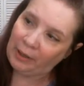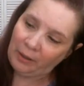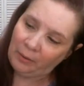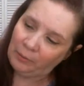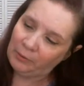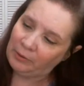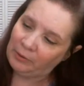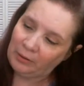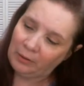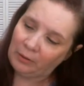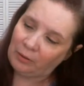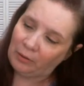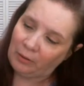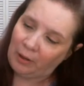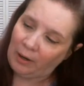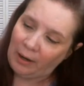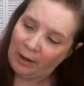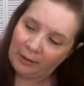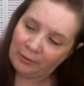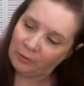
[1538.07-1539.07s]
It was in the
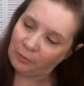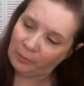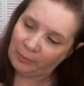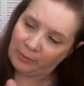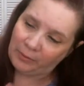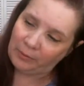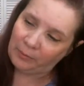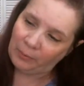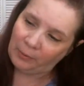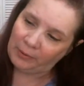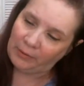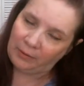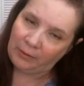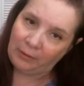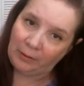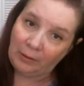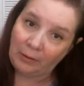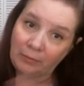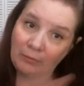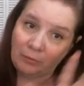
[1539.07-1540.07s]
garage with with
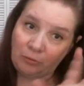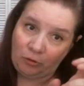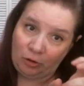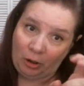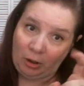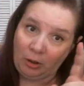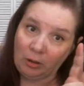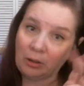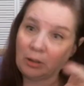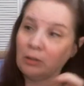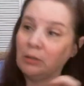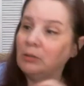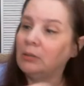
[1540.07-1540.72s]
the junk.